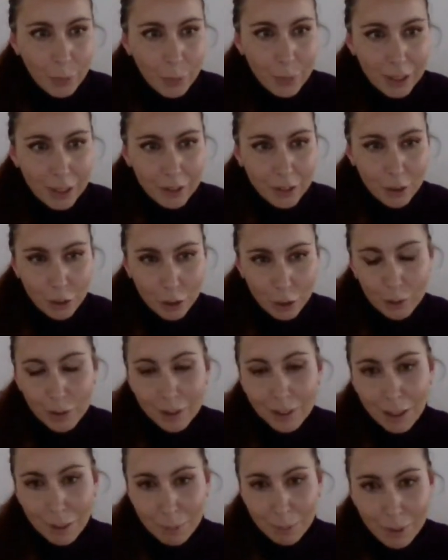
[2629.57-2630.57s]
where the
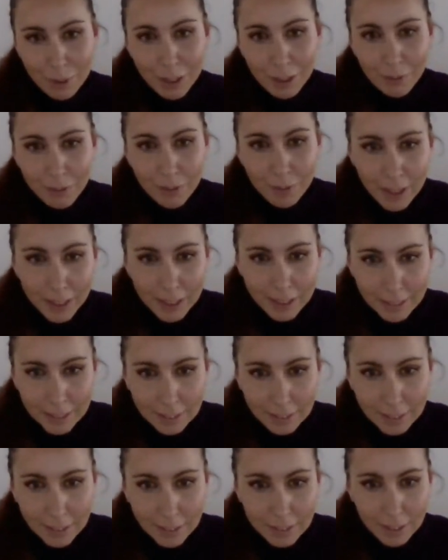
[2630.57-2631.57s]
shots are being
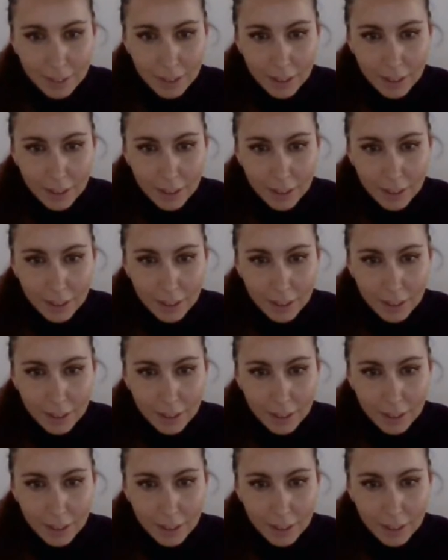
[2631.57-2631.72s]
fired.